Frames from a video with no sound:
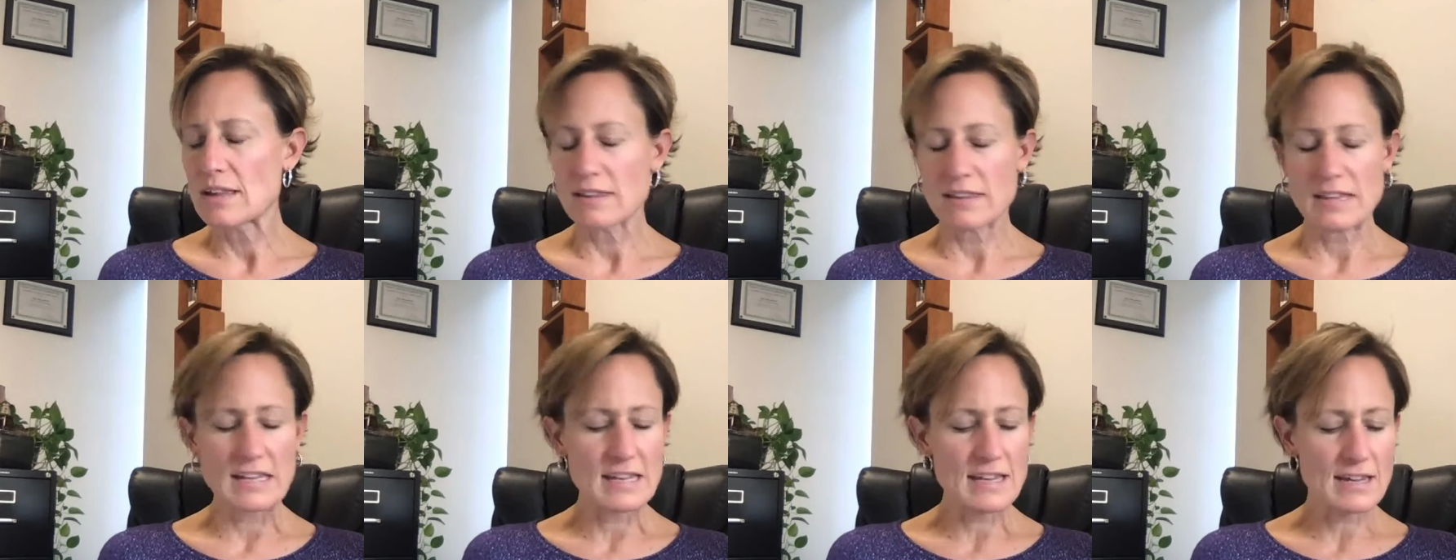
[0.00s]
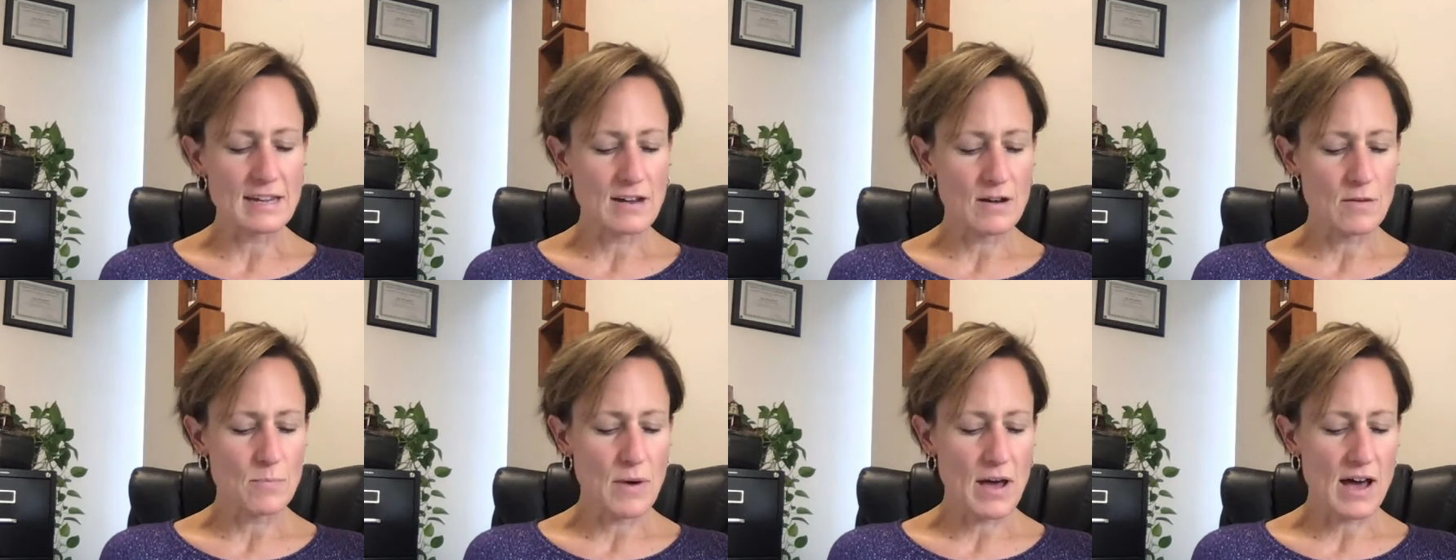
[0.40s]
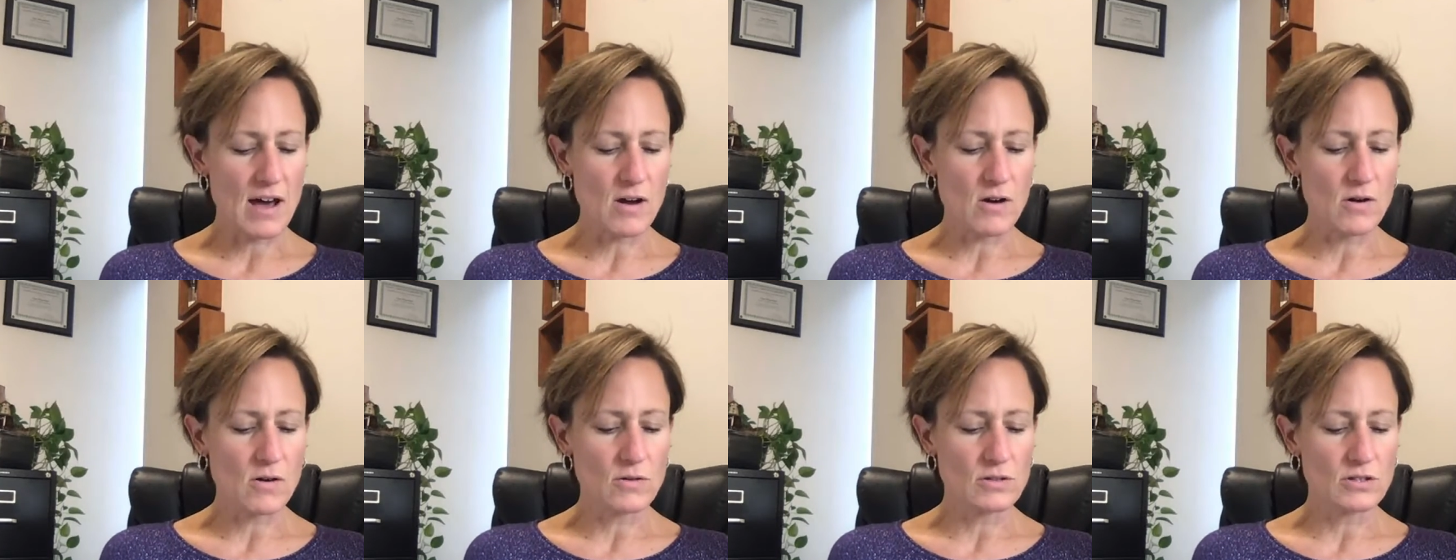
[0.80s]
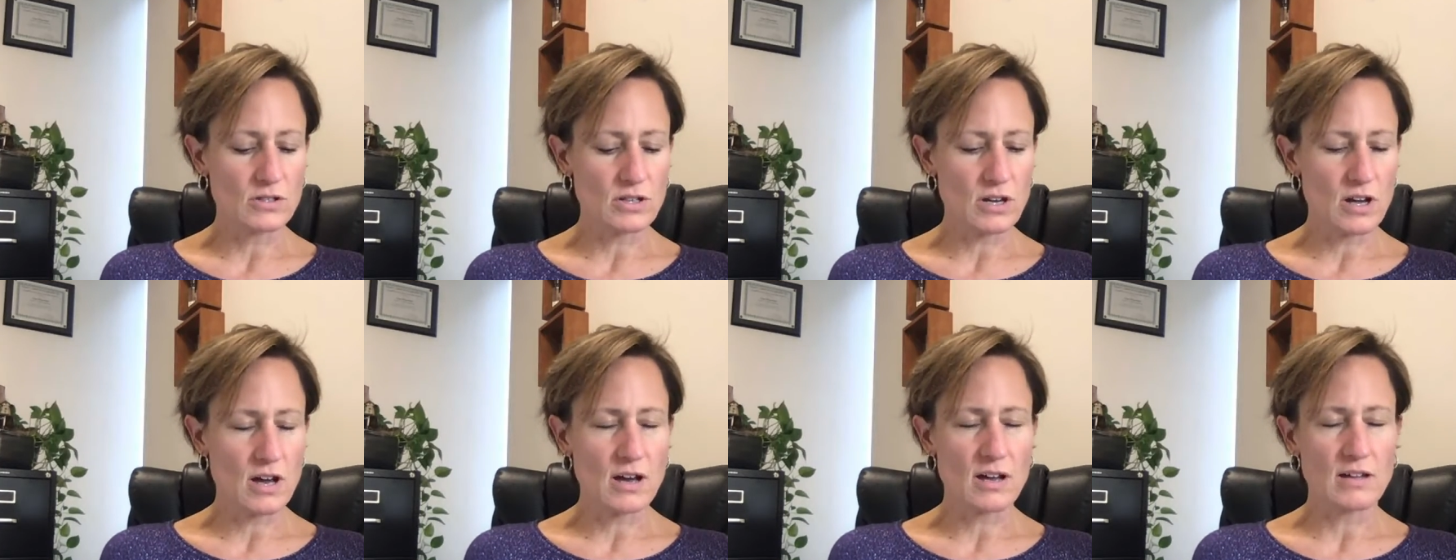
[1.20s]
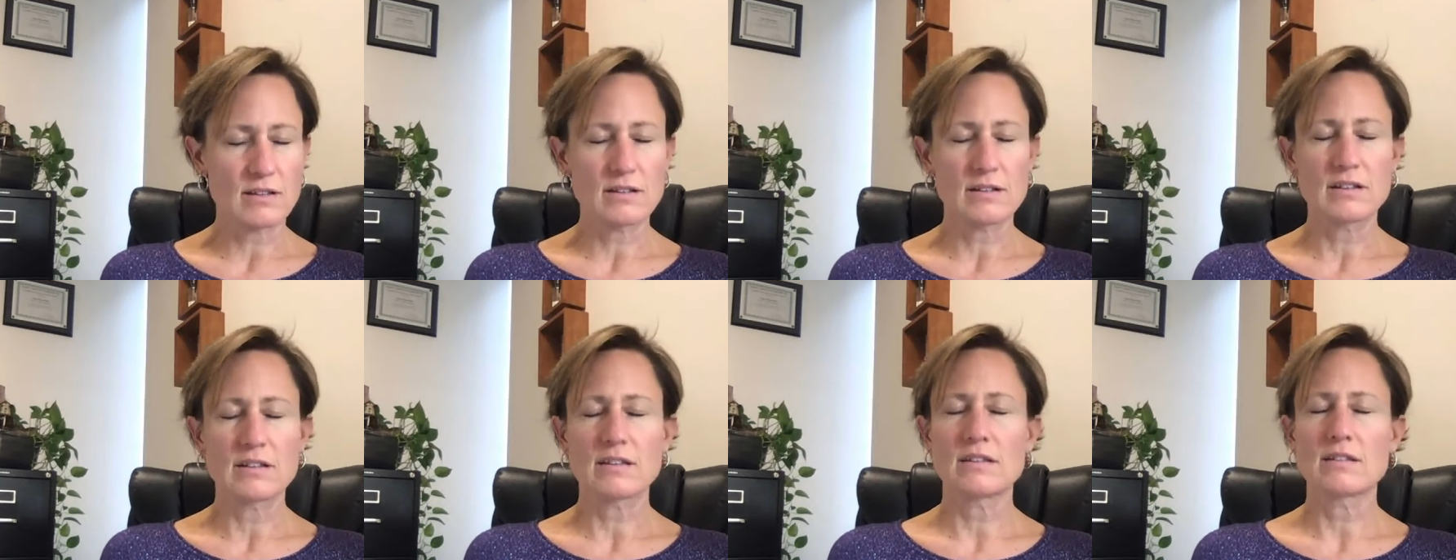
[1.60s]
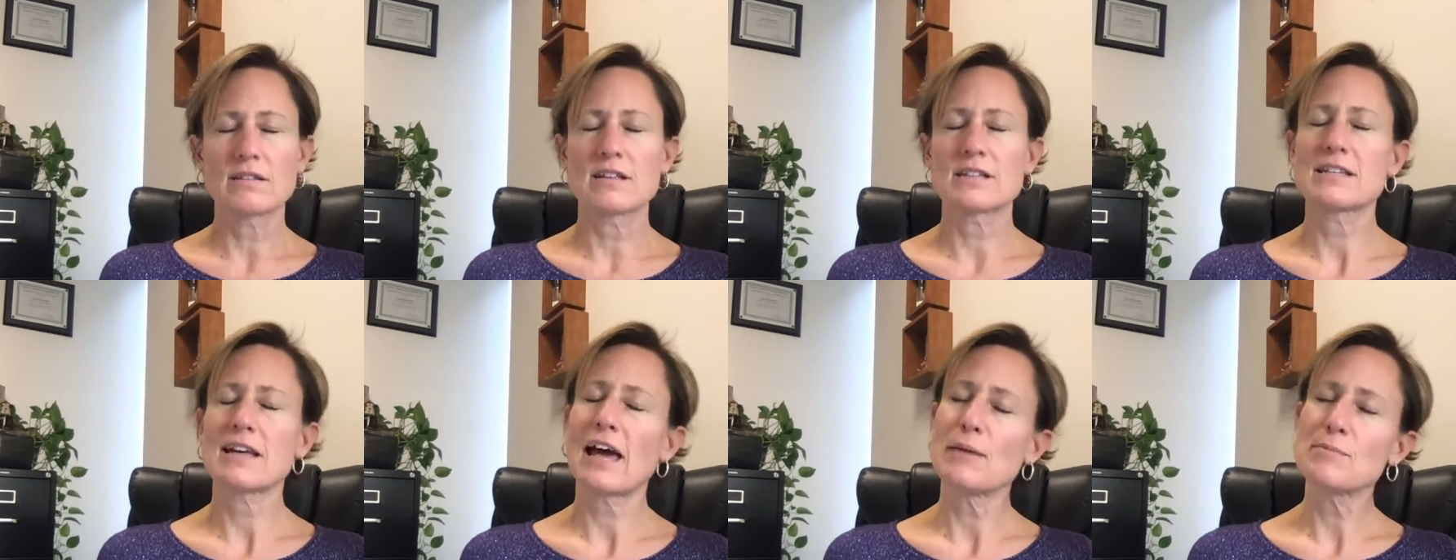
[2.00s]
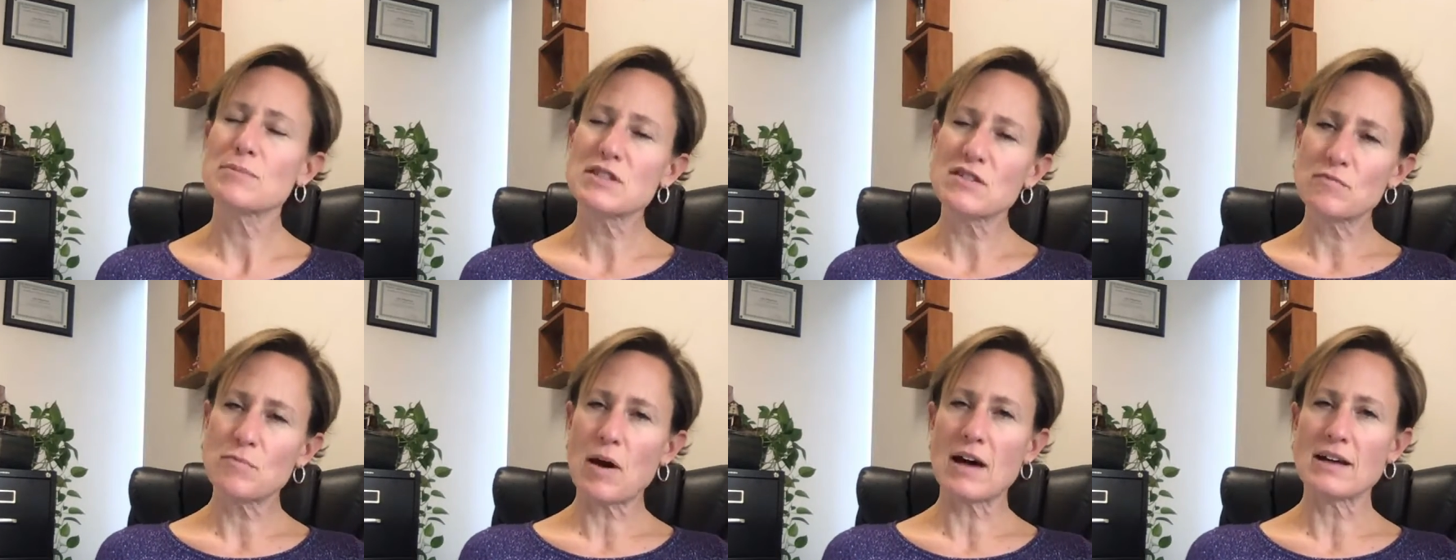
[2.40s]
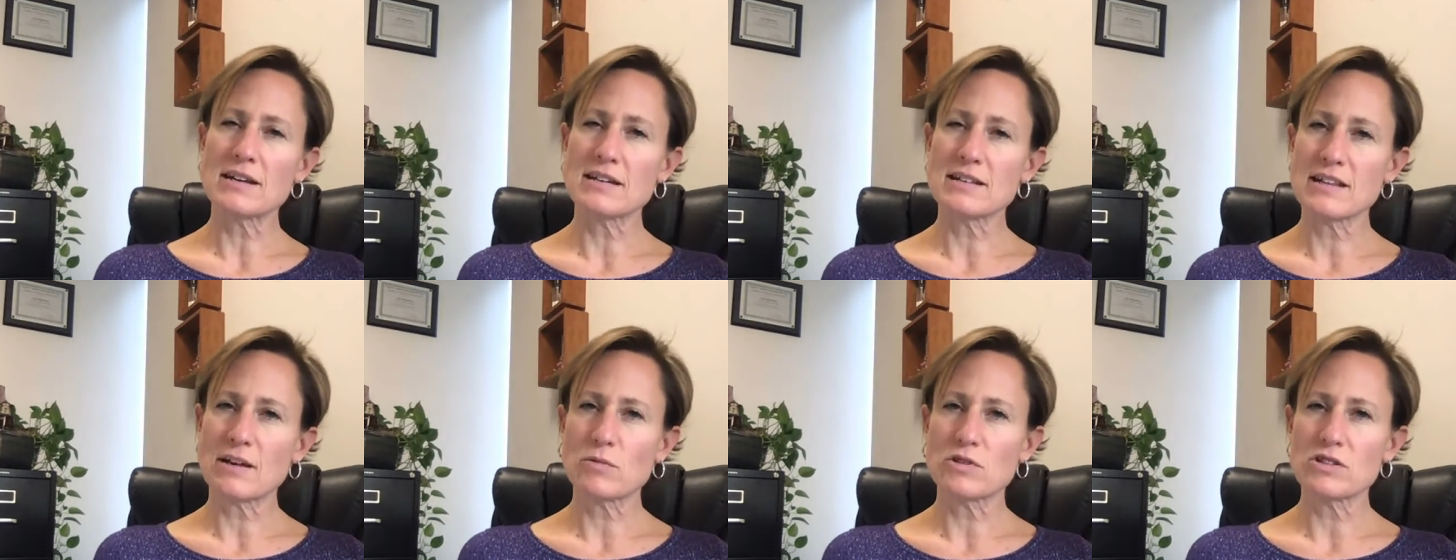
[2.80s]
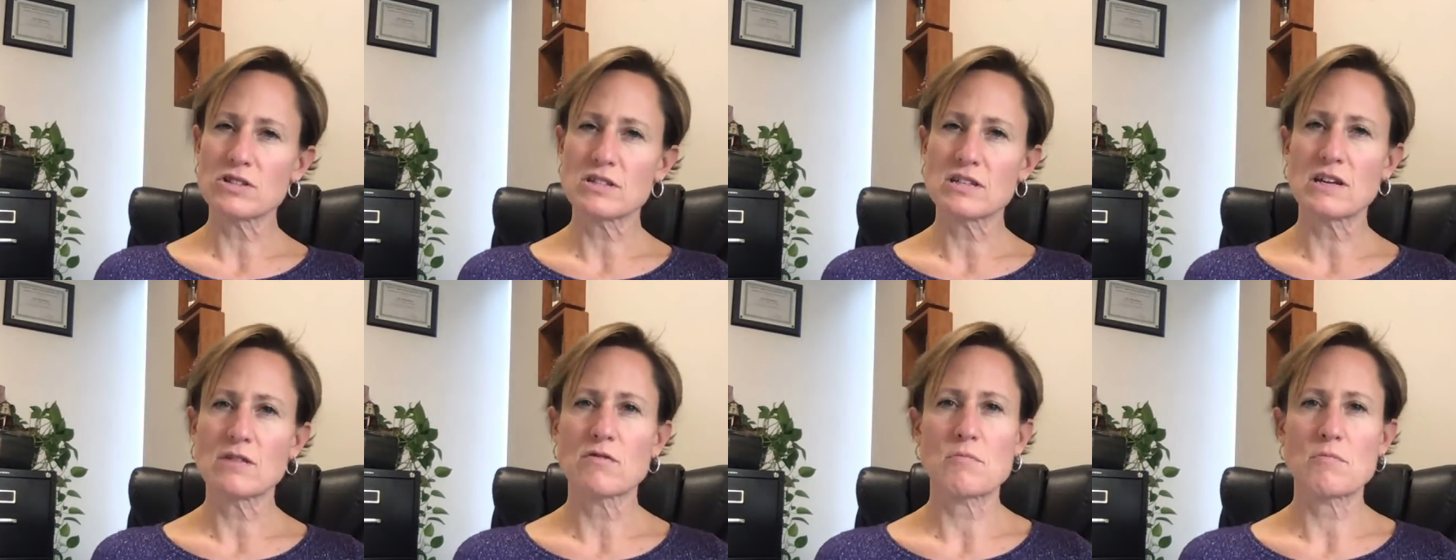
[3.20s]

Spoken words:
thinking about the types of bonding that we'll see,